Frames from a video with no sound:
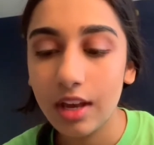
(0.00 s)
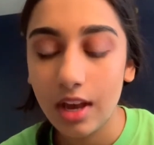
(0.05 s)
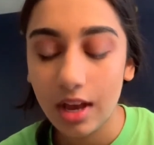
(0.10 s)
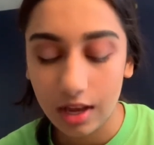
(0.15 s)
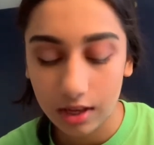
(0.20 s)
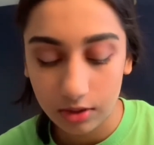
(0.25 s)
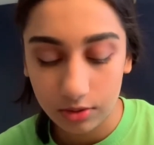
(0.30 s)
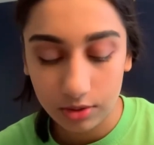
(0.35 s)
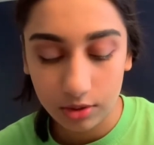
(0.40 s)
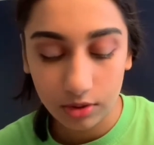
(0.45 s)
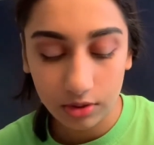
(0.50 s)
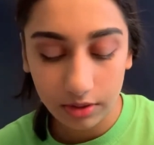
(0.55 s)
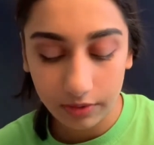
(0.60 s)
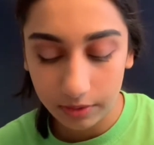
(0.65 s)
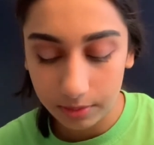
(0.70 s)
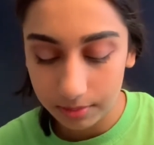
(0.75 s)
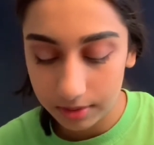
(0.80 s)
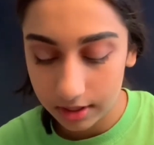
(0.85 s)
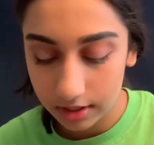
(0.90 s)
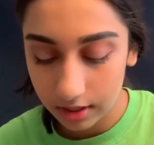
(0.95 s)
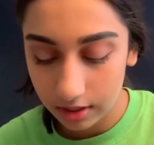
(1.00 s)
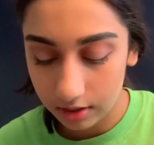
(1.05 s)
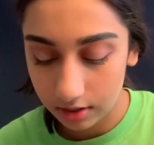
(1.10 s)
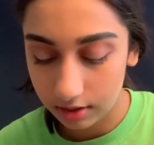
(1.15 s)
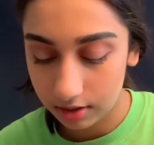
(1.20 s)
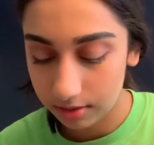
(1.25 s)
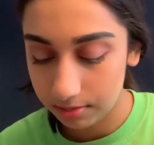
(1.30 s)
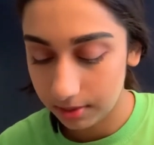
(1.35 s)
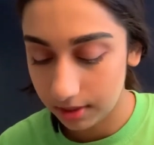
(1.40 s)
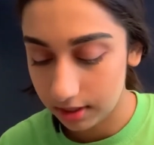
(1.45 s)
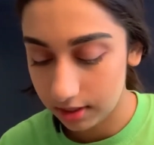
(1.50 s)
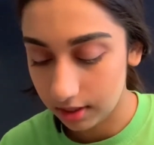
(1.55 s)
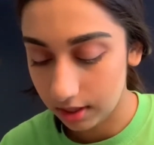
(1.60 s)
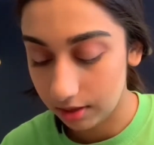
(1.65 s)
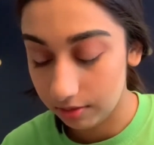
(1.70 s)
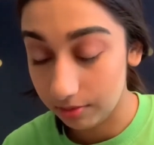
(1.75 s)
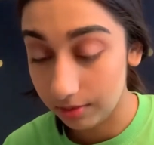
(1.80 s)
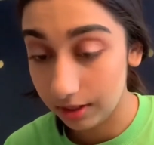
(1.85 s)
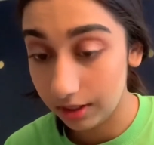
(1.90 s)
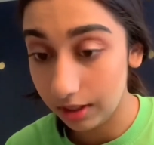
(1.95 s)
I use 2 different mascaras because I
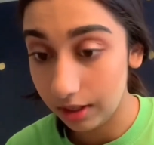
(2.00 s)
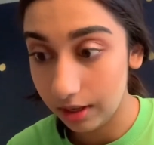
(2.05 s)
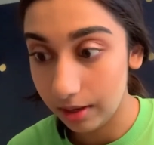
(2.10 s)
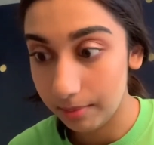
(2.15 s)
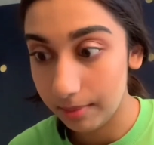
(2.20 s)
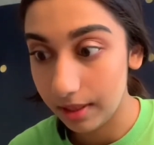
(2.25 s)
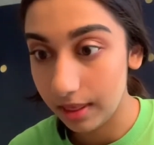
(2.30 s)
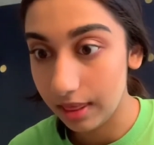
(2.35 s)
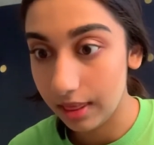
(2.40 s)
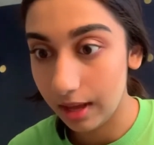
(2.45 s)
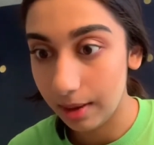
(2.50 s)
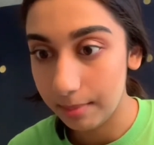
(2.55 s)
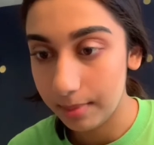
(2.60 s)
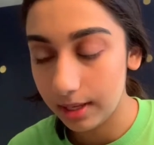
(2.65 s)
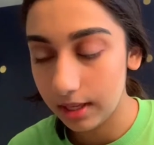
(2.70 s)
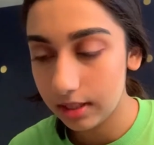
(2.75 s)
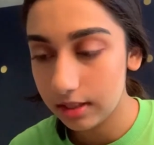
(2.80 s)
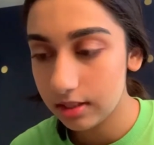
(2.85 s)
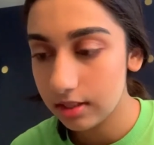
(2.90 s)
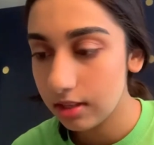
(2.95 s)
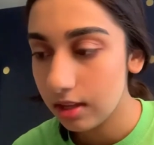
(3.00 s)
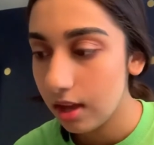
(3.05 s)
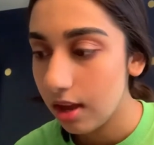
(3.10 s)
really am at that bit.